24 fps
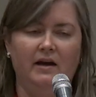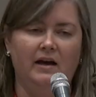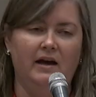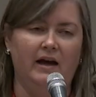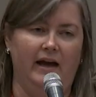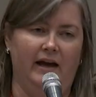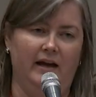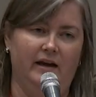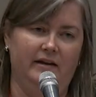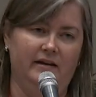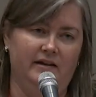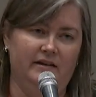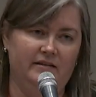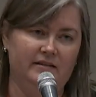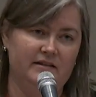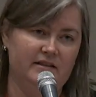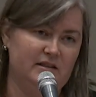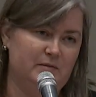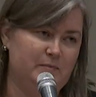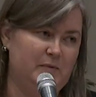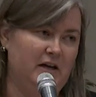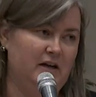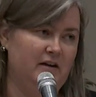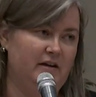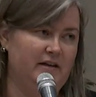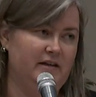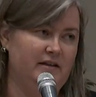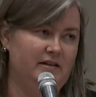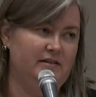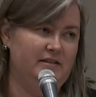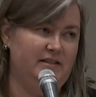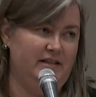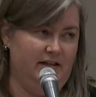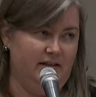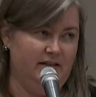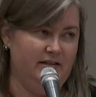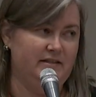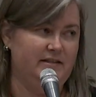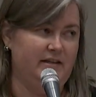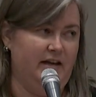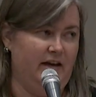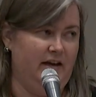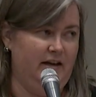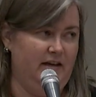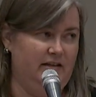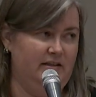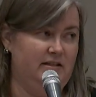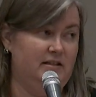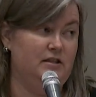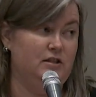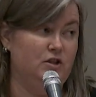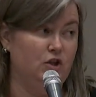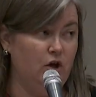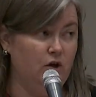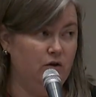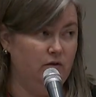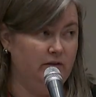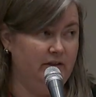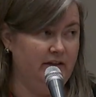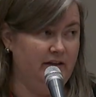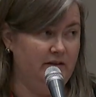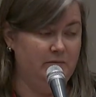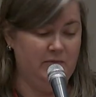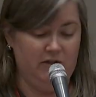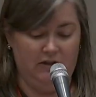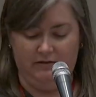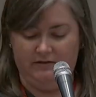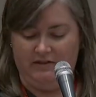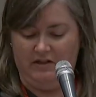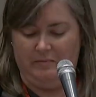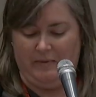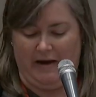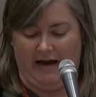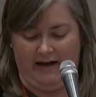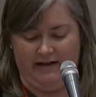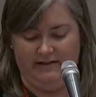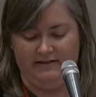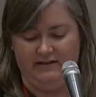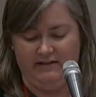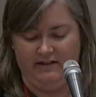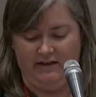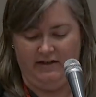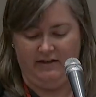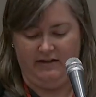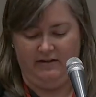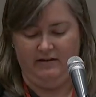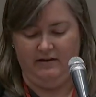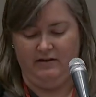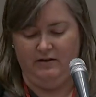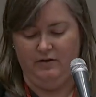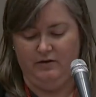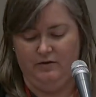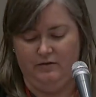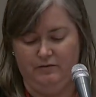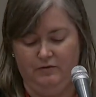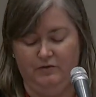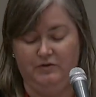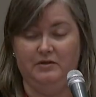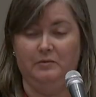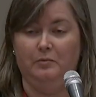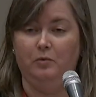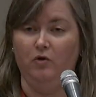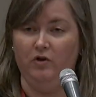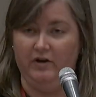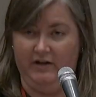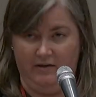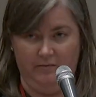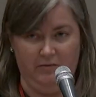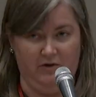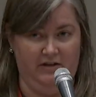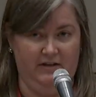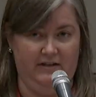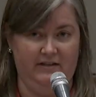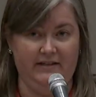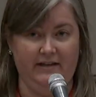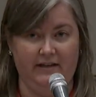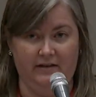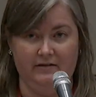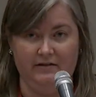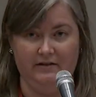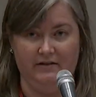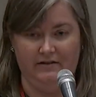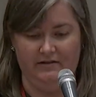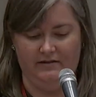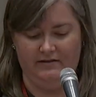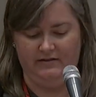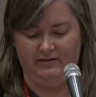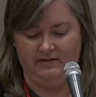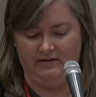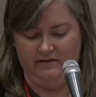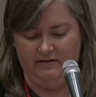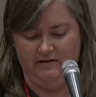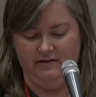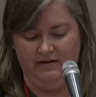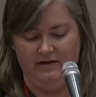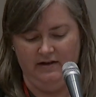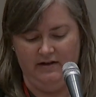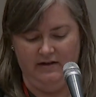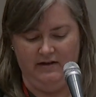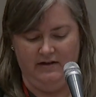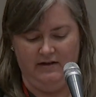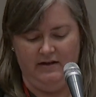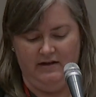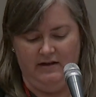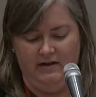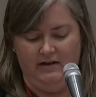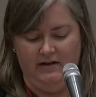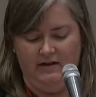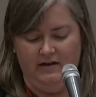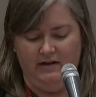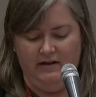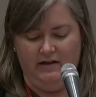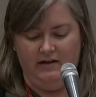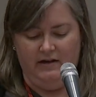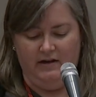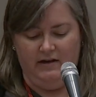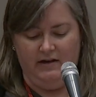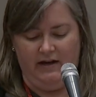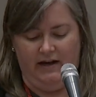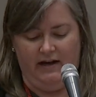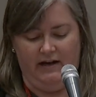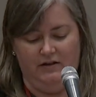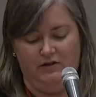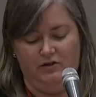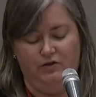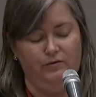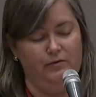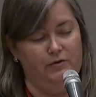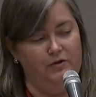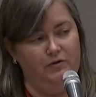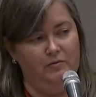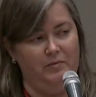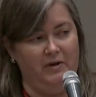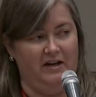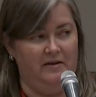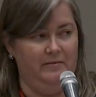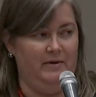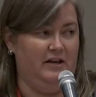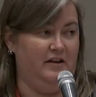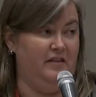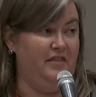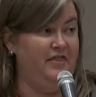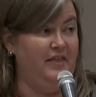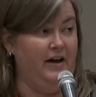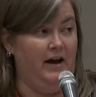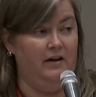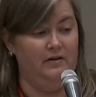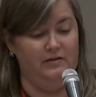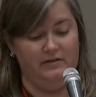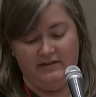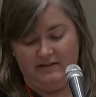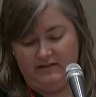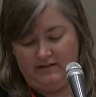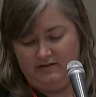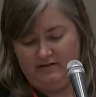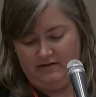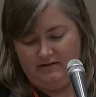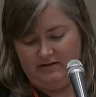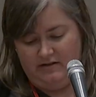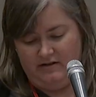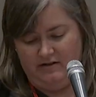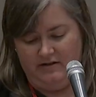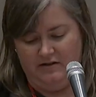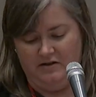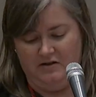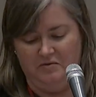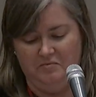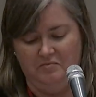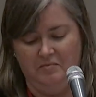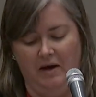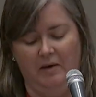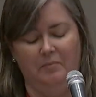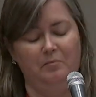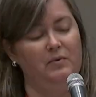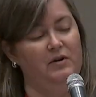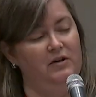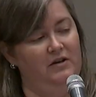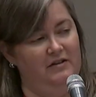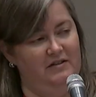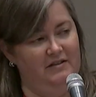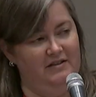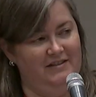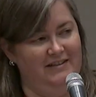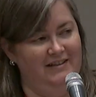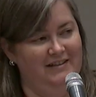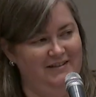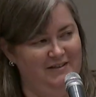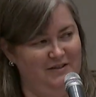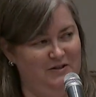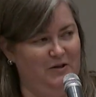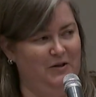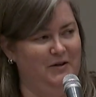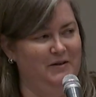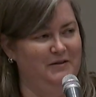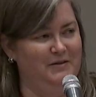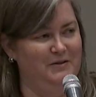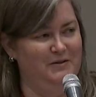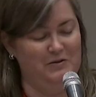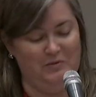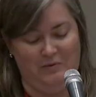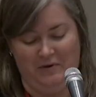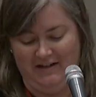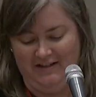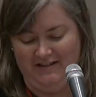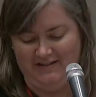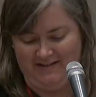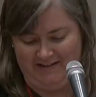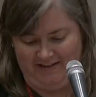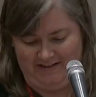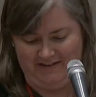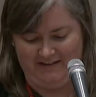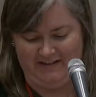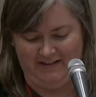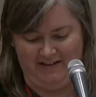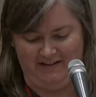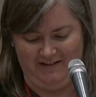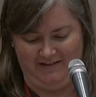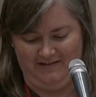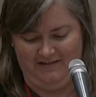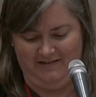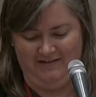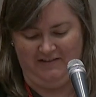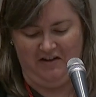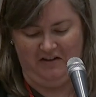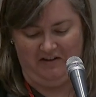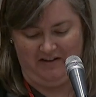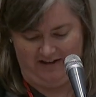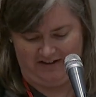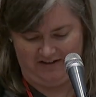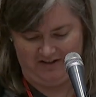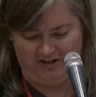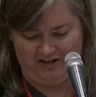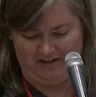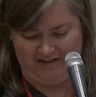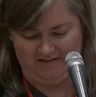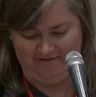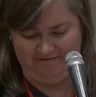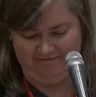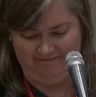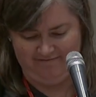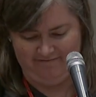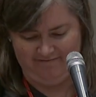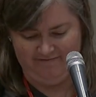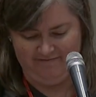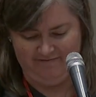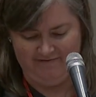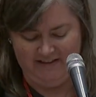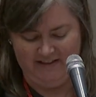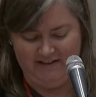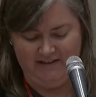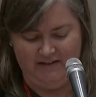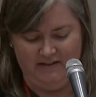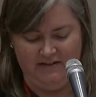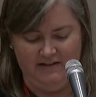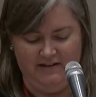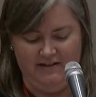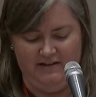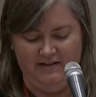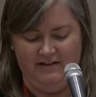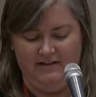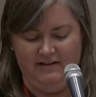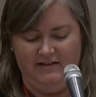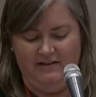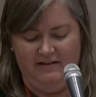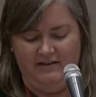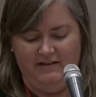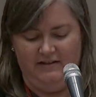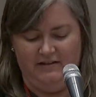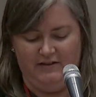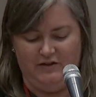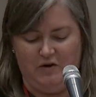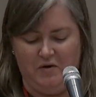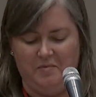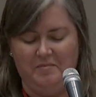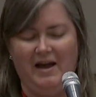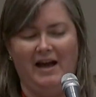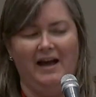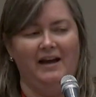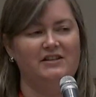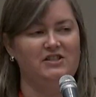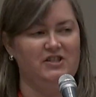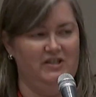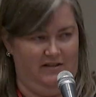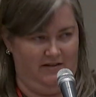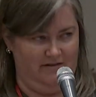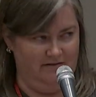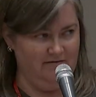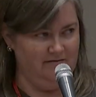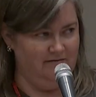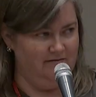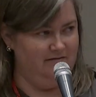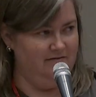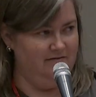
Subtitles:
And in this period, DSA slowly built capacity through supporting Bernie Sanders and grew by about 1,000 members during the 2016 election. So imagine